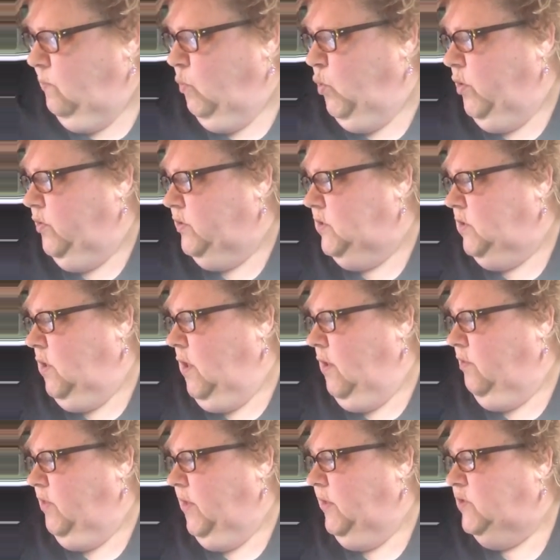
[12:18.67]
more of the sloth
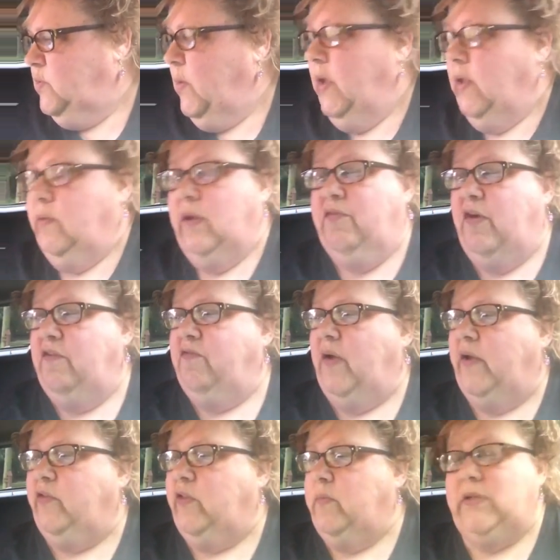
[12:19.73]
things. Well, if I
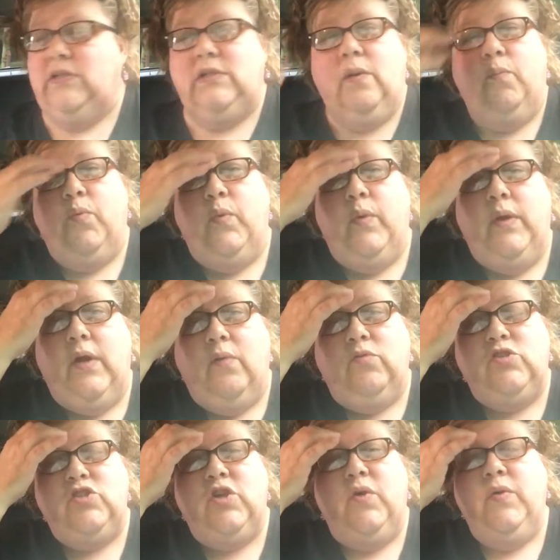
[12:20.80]
find them at some point, I will
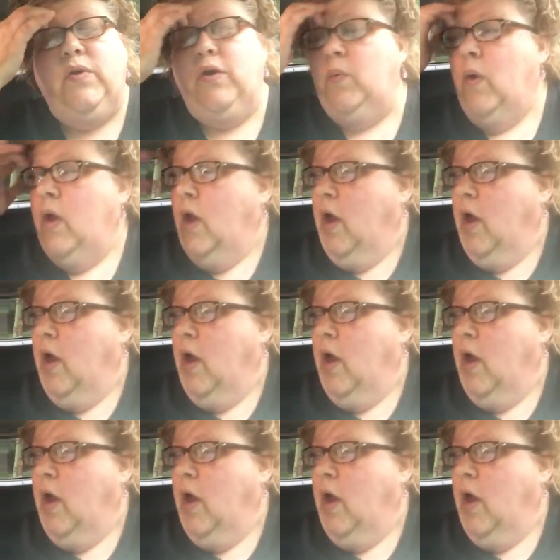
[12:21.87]
show you.